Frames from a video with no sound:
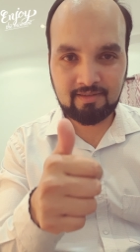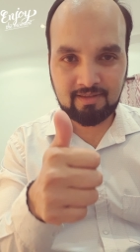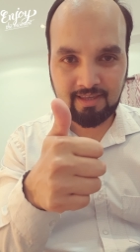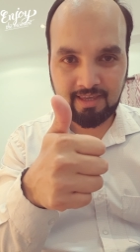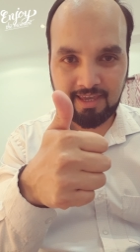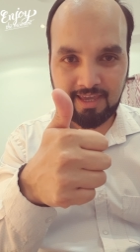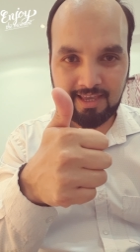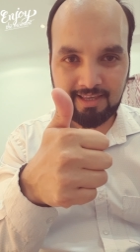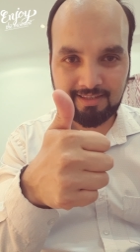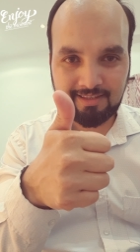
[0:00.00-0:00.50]

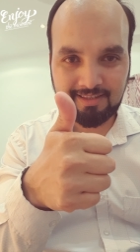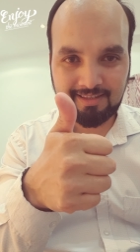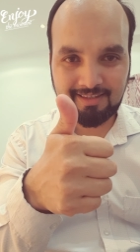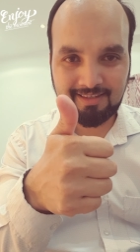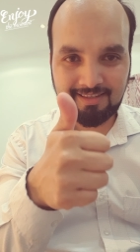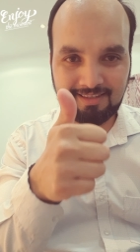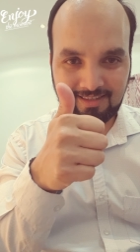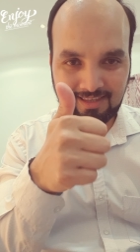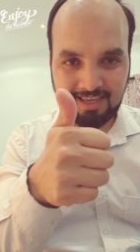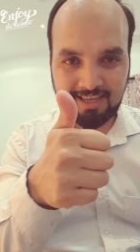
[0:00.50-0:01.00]
Say yes.
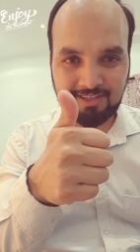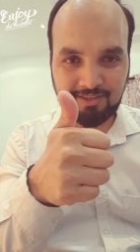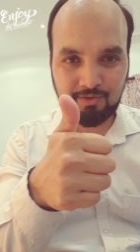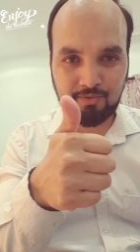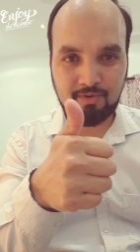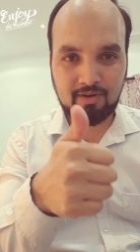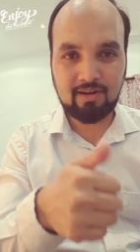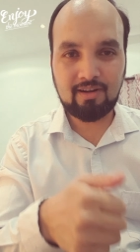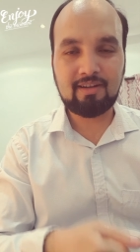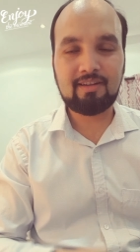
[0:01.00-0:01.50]
Yes
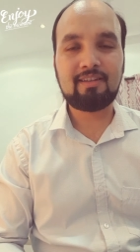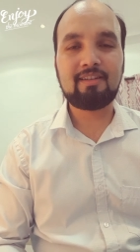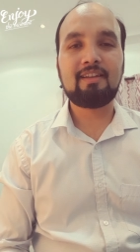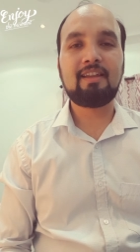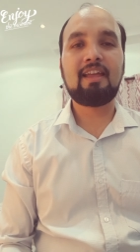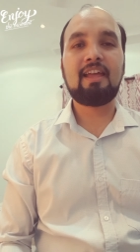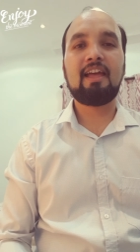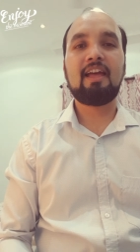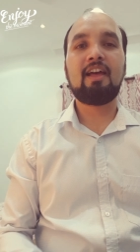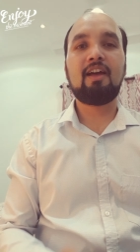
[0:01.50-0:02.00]
you
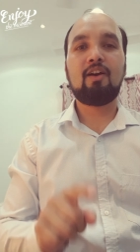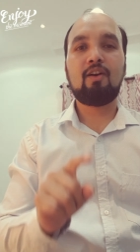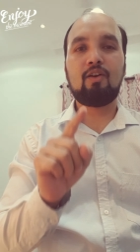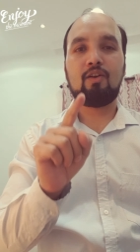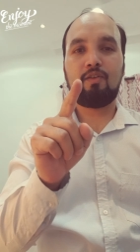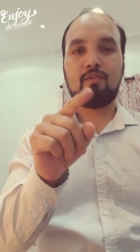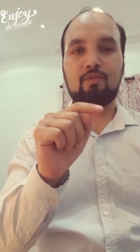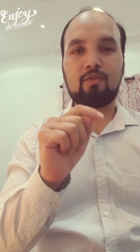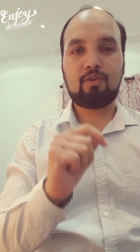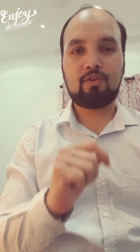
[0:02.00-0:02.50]
are.
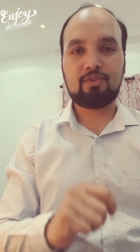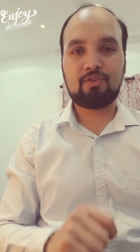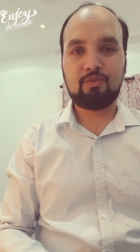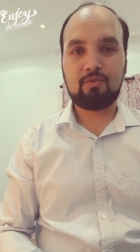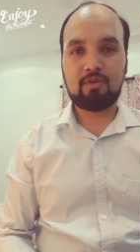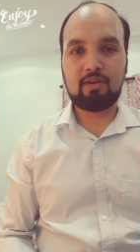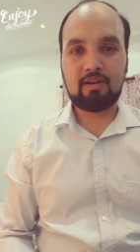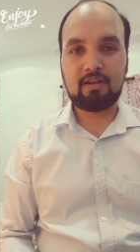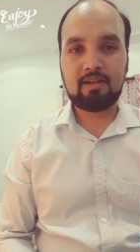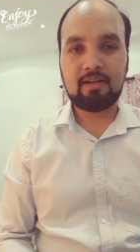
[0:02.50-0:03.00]
Of course
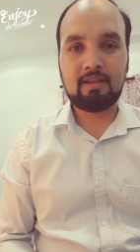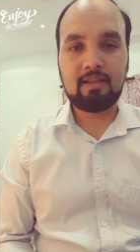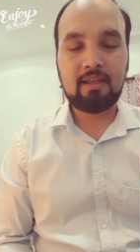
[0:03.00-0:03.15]
you are.